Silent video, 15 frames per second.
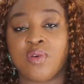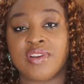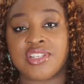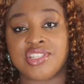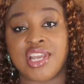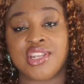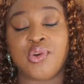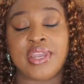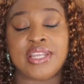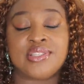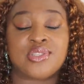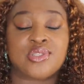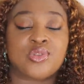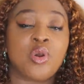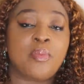overshadowing
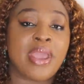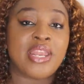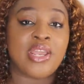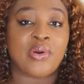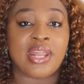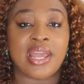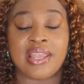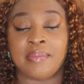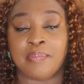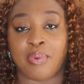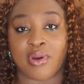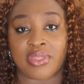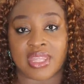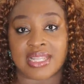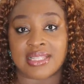so many other
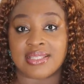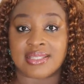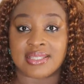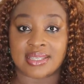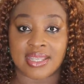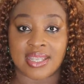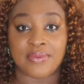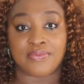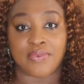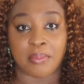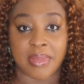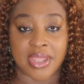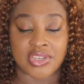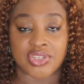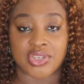important
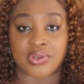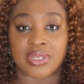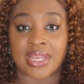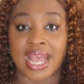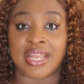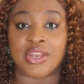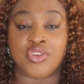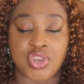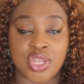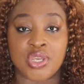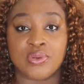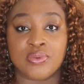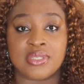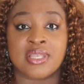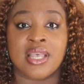information and
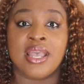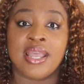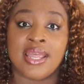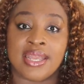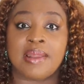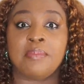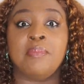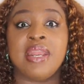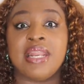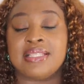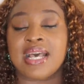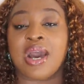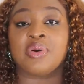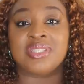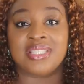news that made it
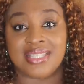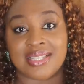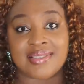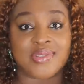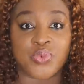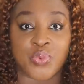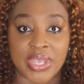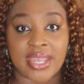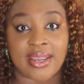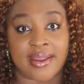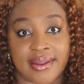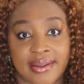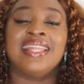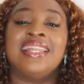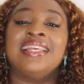out this week,
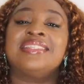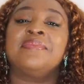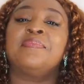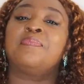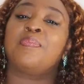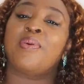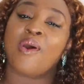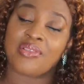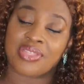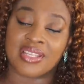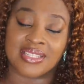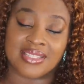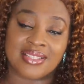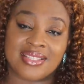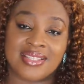it is
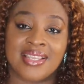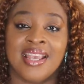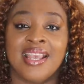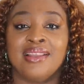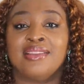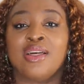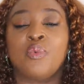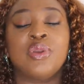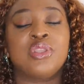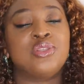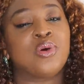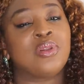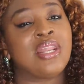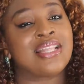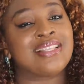important that we do
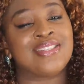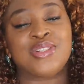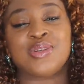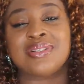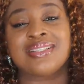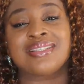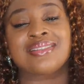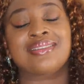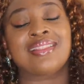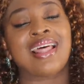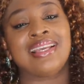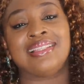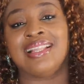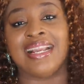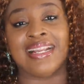not let it just
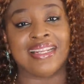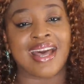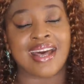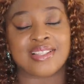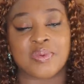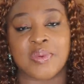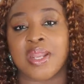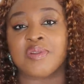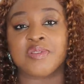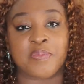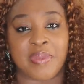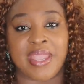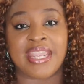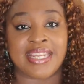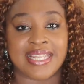slide like that without
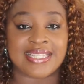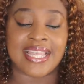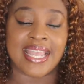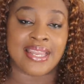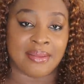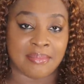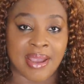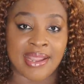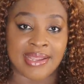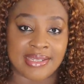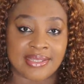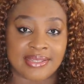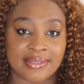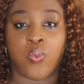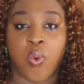paying it any
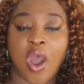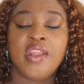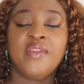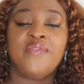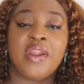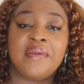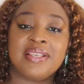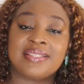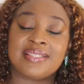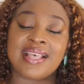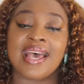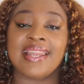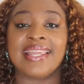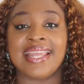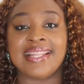mind. One very
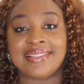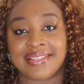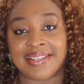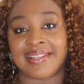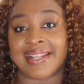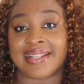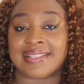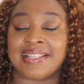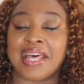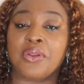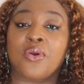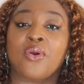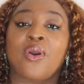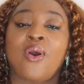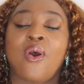sad incident that
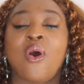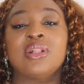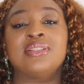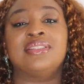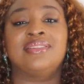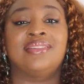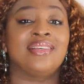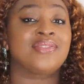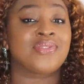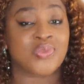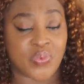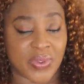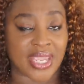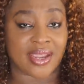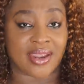occurred this
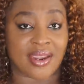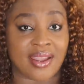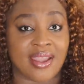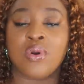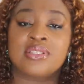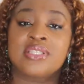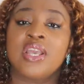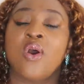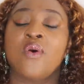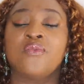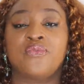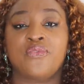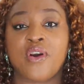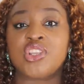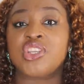week was the
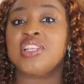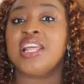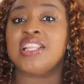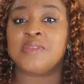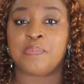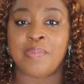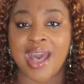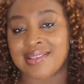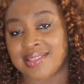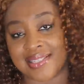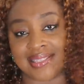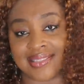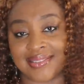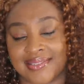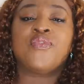unfortunate
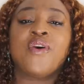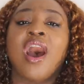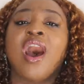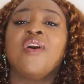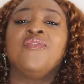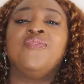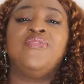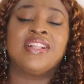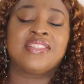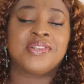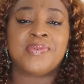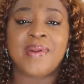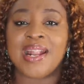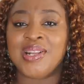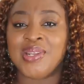passing of our
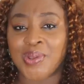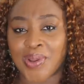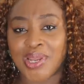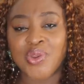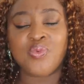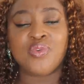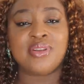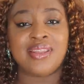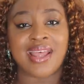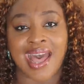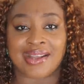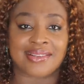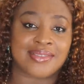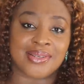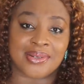veteran Nollywood
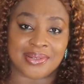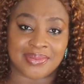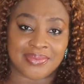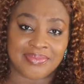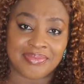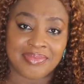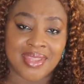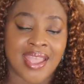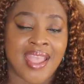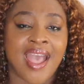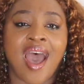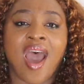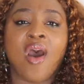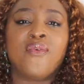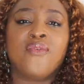actor,
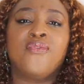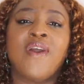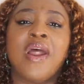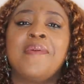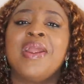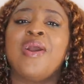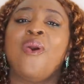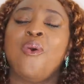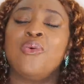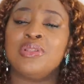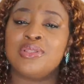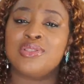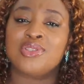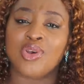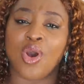our very
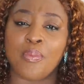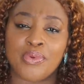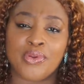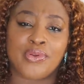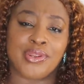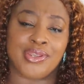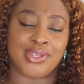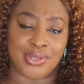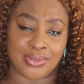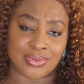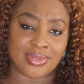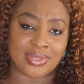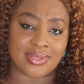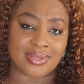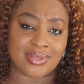own Tom
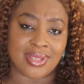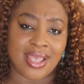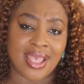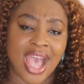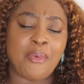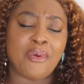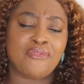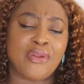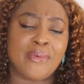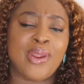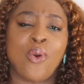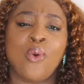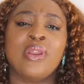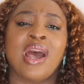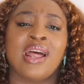Cruise. Our very
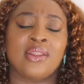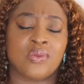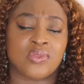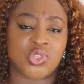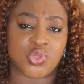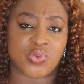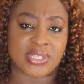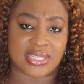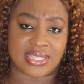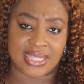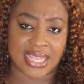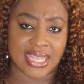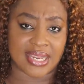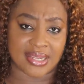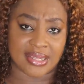own Arnold
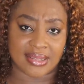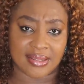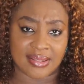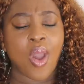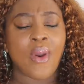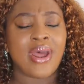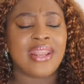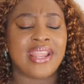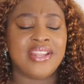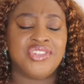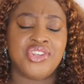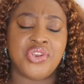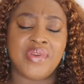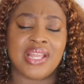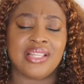Schwarzenegger, our
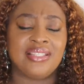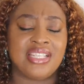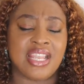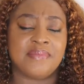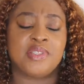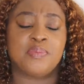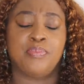Nigerian James